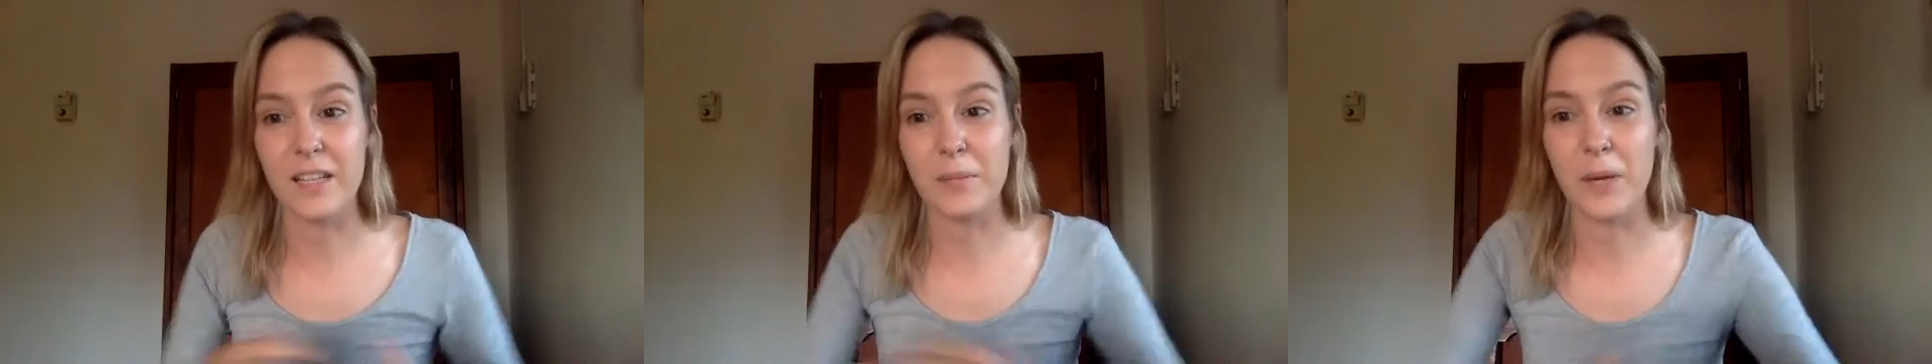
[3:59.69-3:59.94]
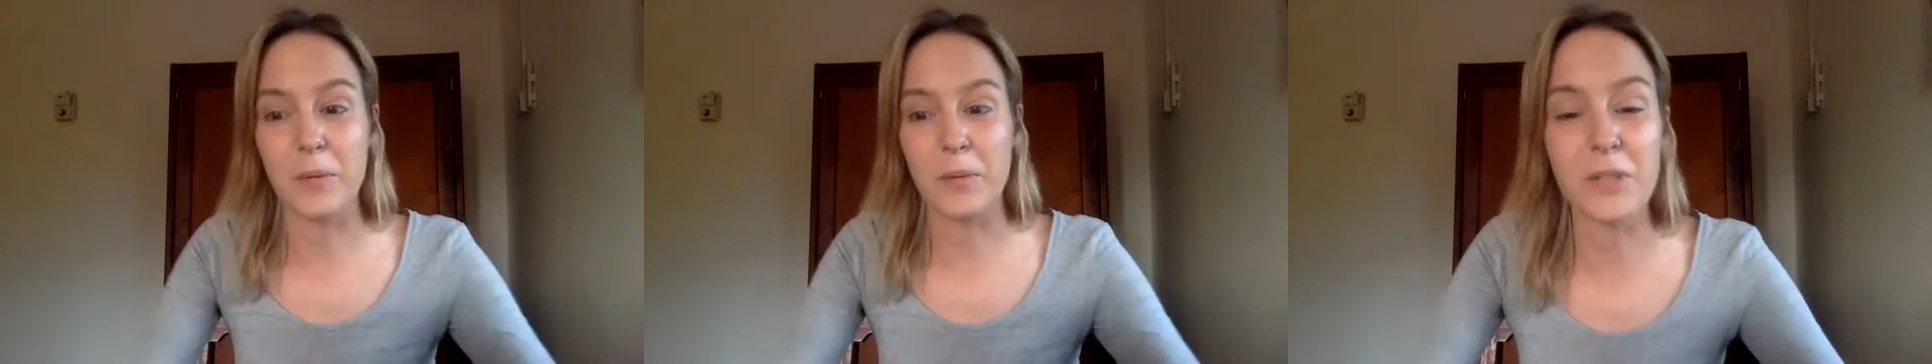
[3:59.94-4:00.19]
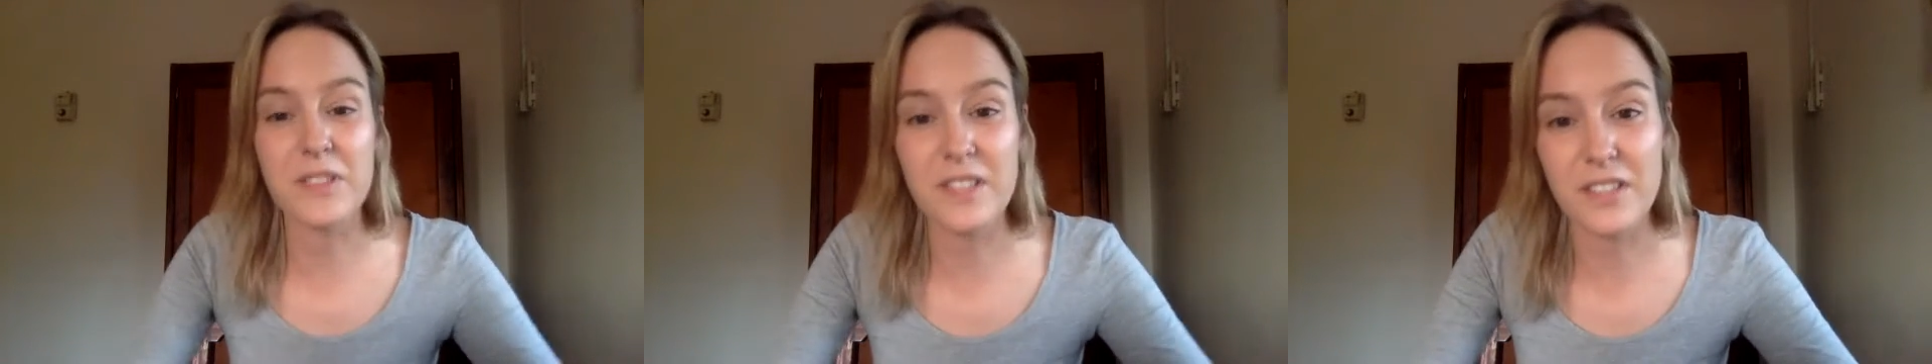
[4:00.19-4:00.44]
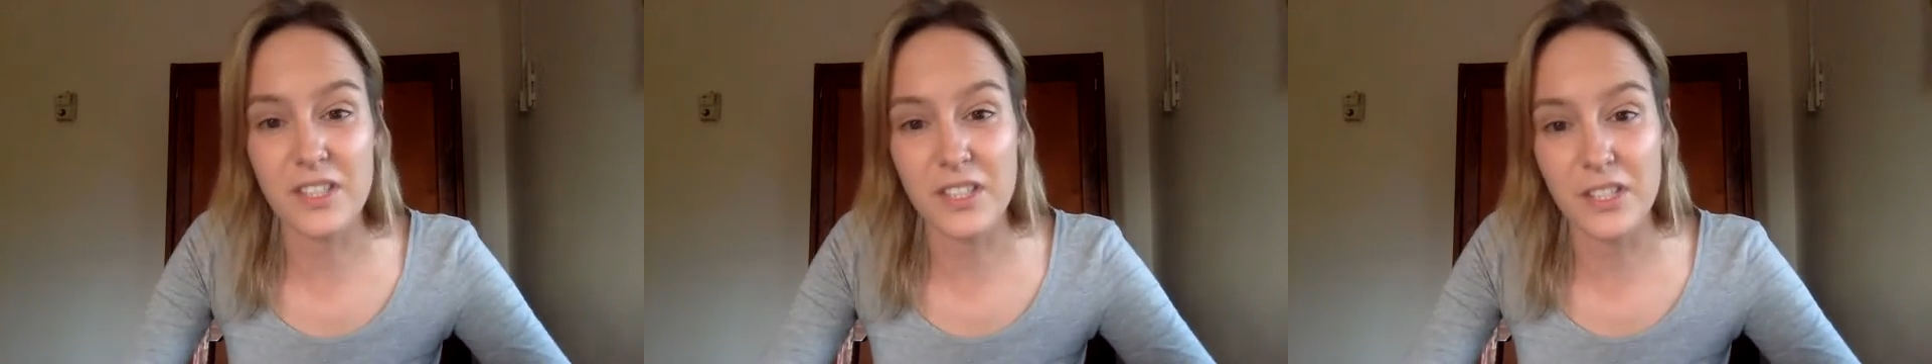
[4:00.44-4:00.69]
and we wanted
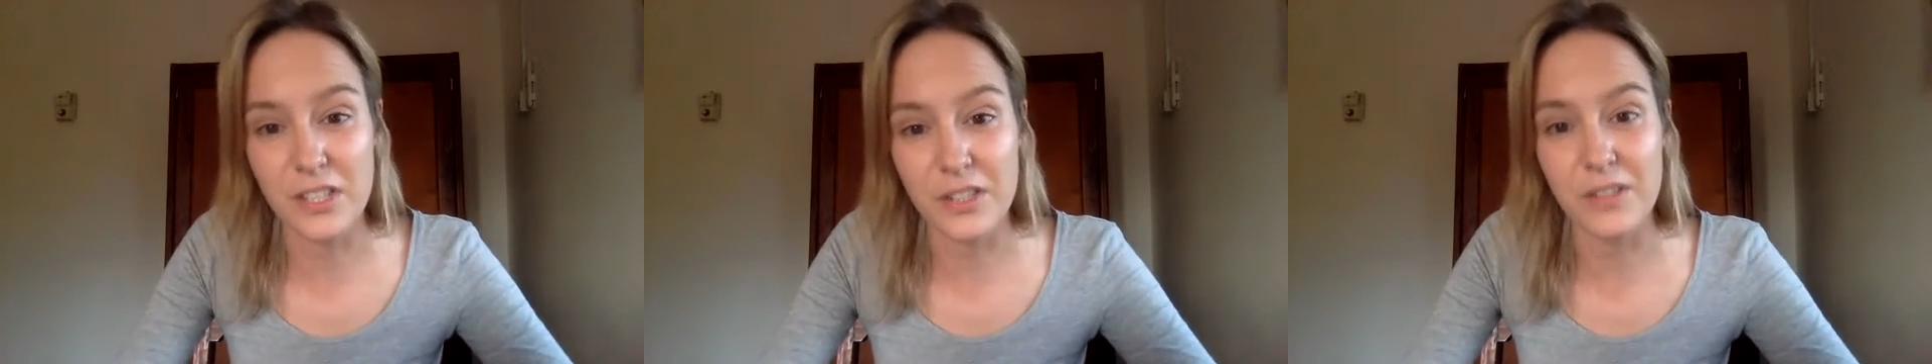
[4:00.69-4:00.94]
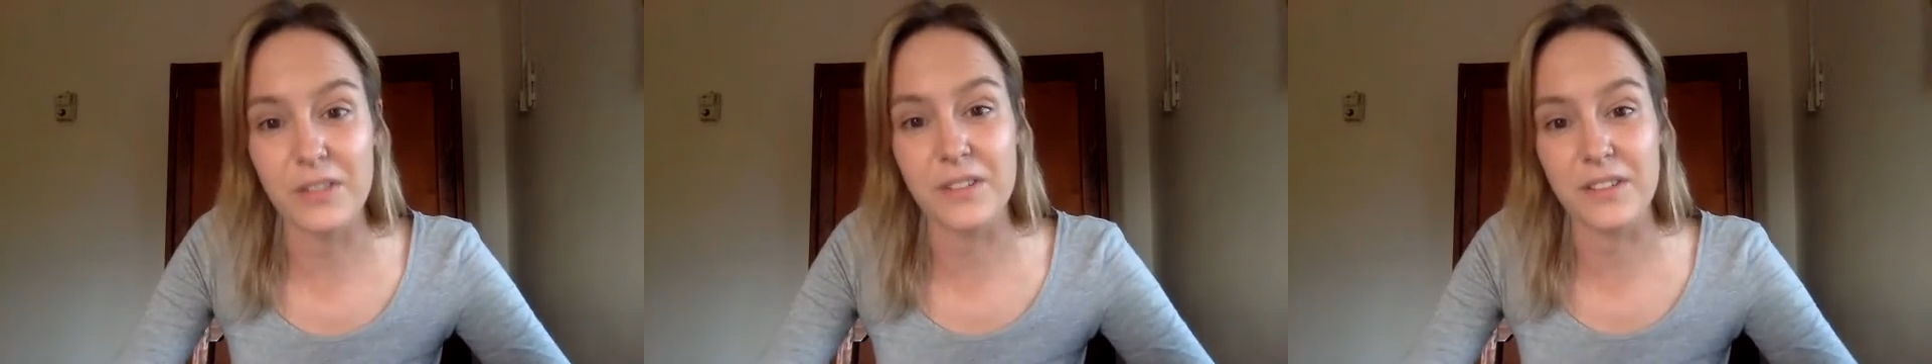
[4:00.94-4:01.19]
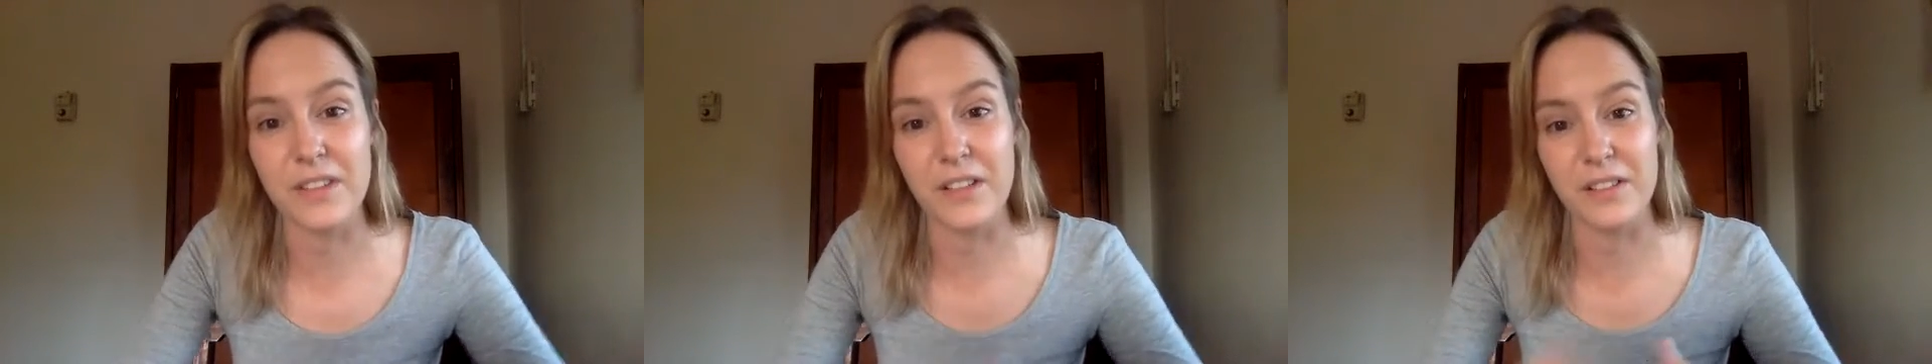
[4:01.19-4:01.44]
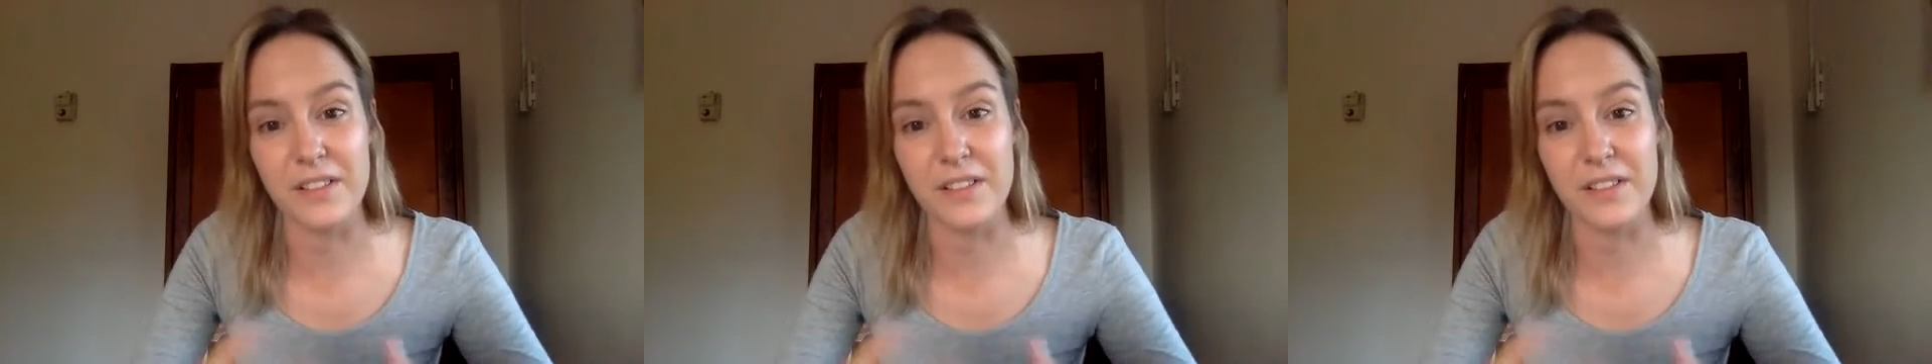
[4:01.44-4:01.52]
to use those